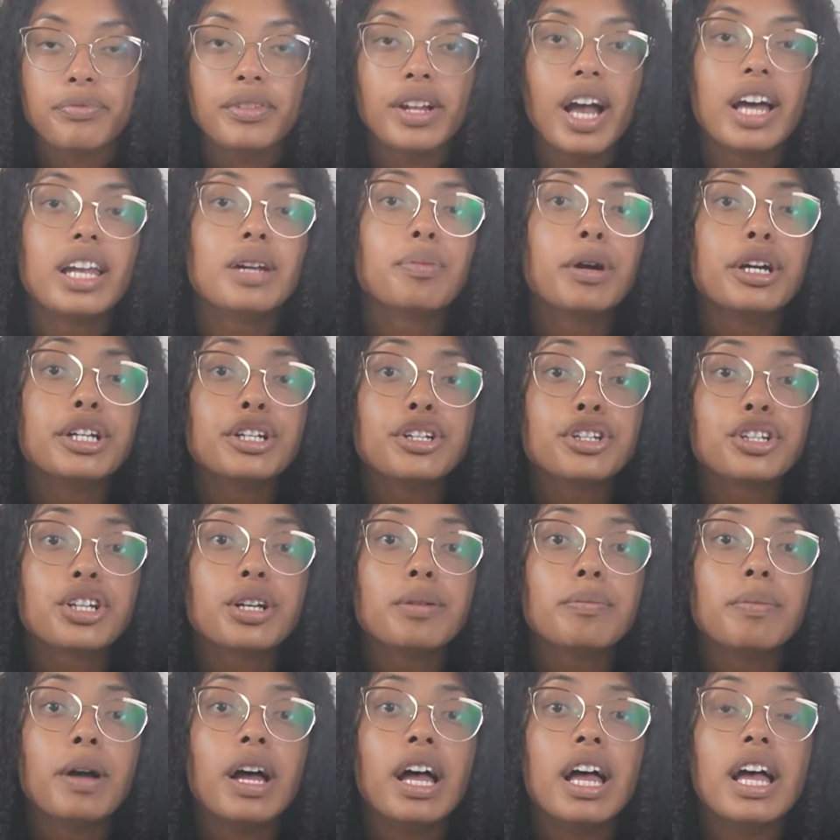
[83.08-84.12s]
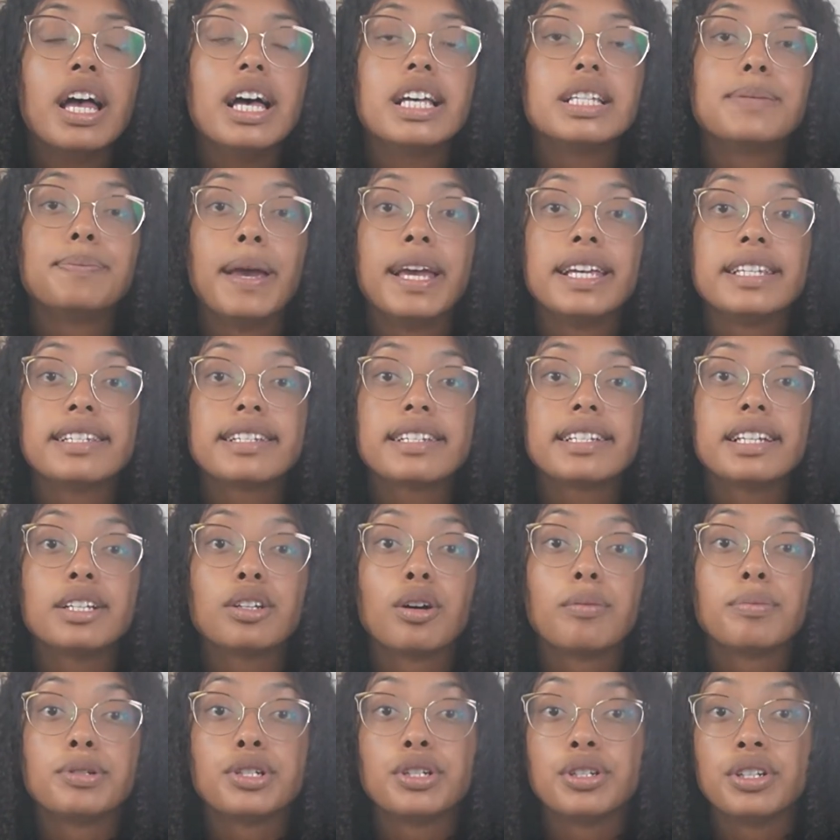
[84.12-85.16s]
An apprenticeship is basically an
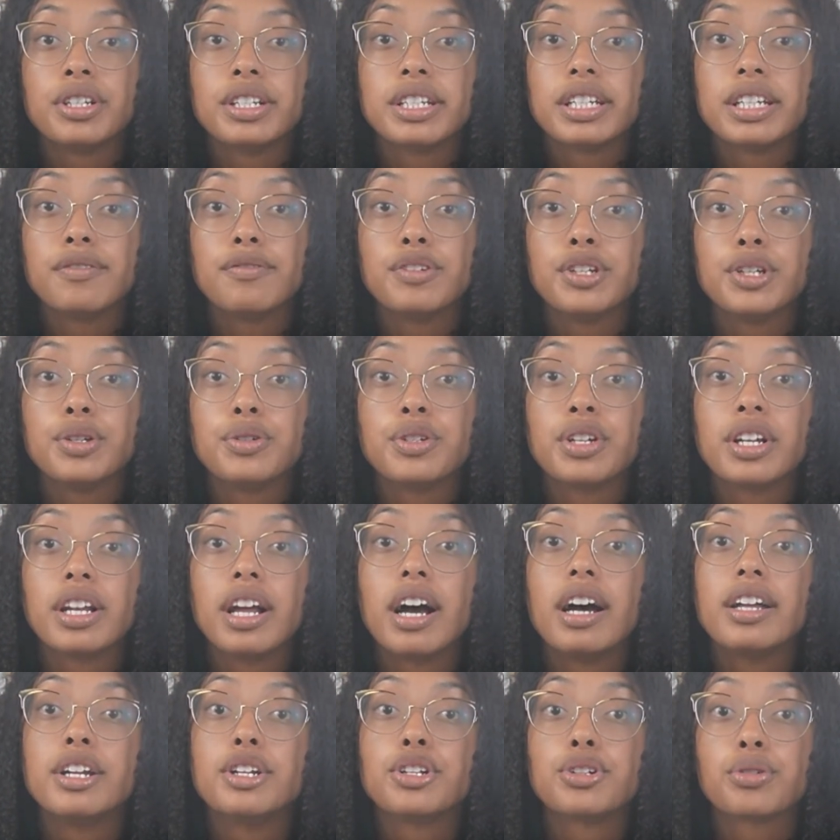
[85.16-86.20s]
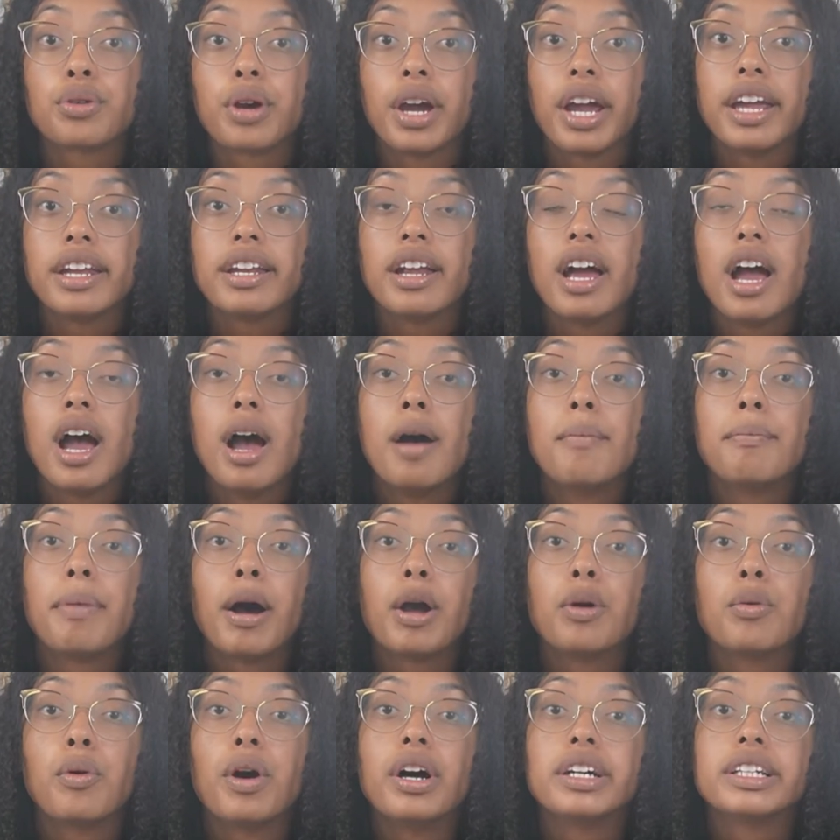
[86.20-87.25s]
opportunity for you to learn a trade
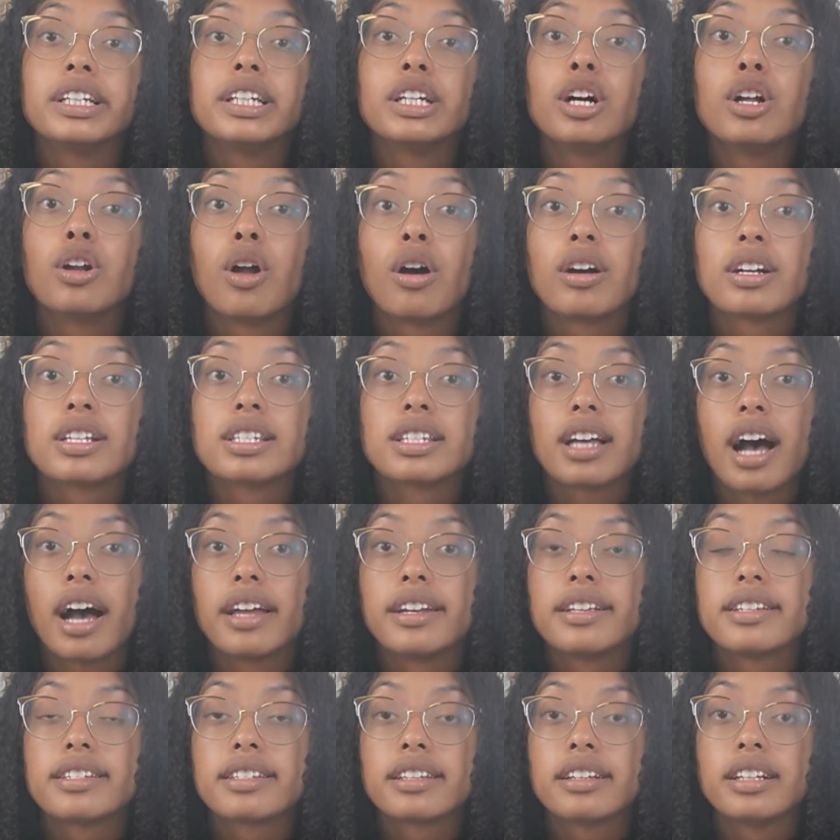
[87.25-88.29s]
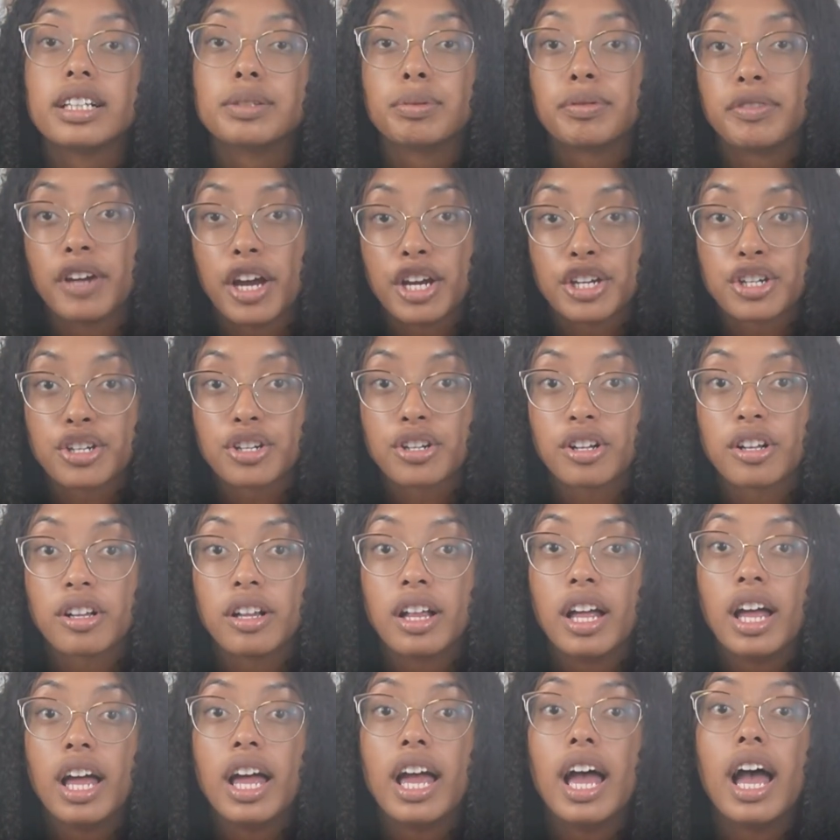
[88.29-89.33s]
by working alongside a skilled
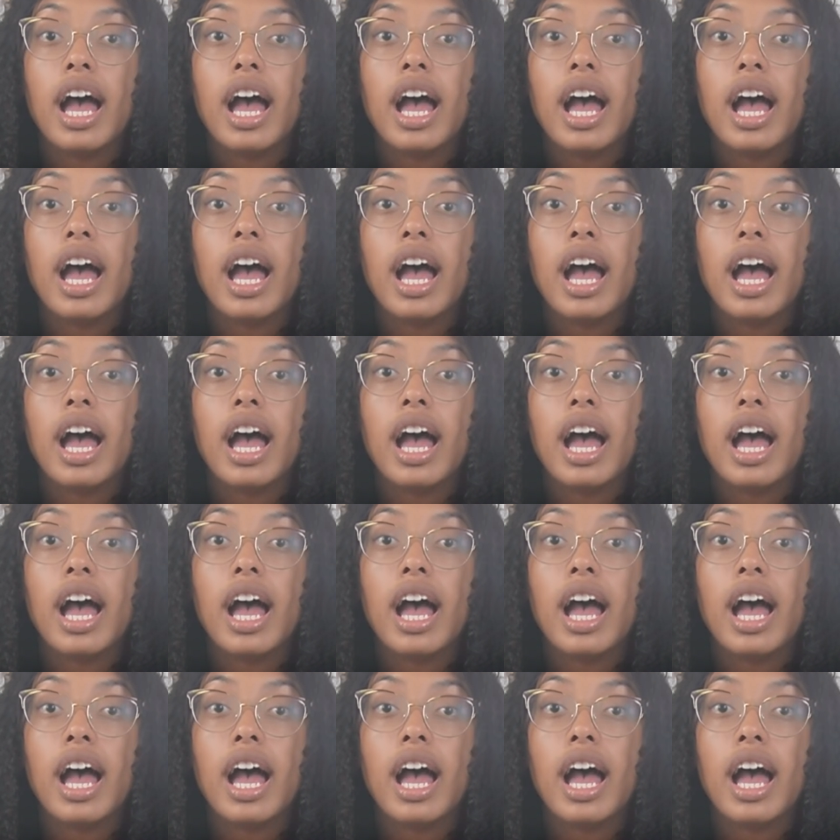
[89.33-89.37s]
professional